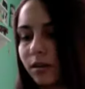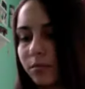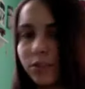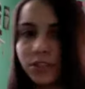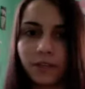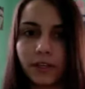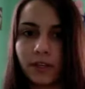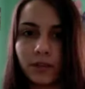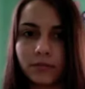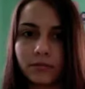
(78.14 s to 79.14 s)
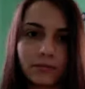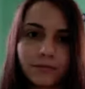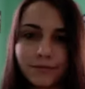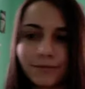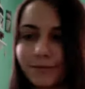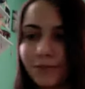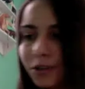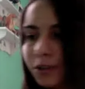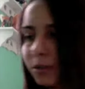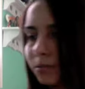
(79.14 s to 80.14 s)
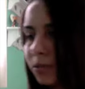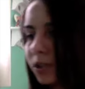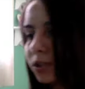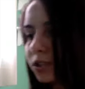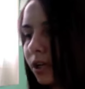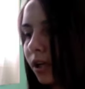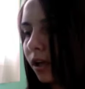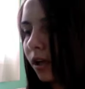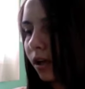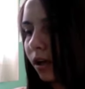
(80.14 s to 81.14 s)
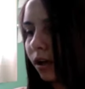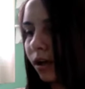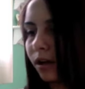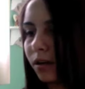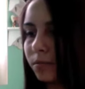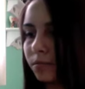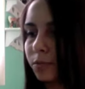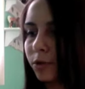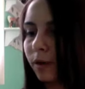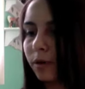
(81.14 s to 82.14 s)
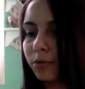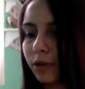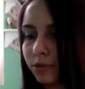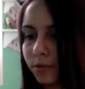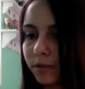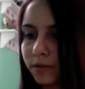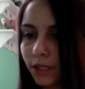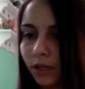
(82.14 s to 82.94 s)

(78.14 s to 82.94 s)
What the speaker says: just a regular curling brush, blowout brush, whatever.